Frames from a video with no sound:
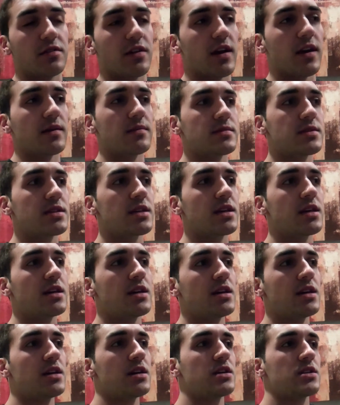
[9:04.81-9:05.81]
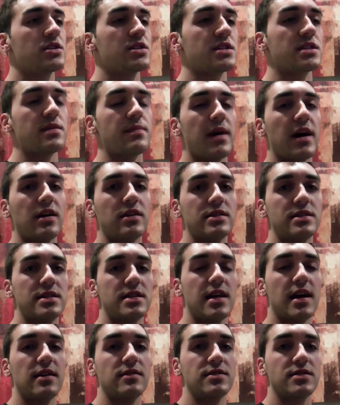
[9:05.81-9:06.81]
grams just to balance
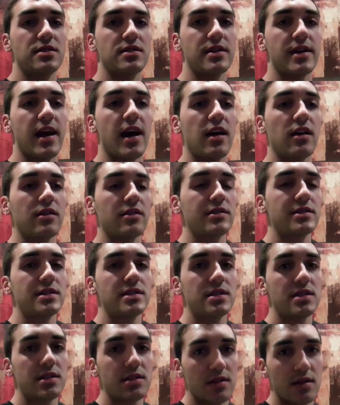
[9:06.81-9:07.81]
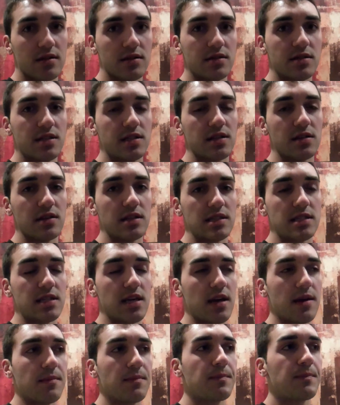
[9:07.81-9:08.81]
it out so the calories are still the
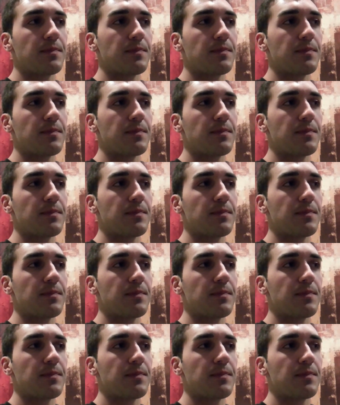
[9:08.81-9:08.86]
same.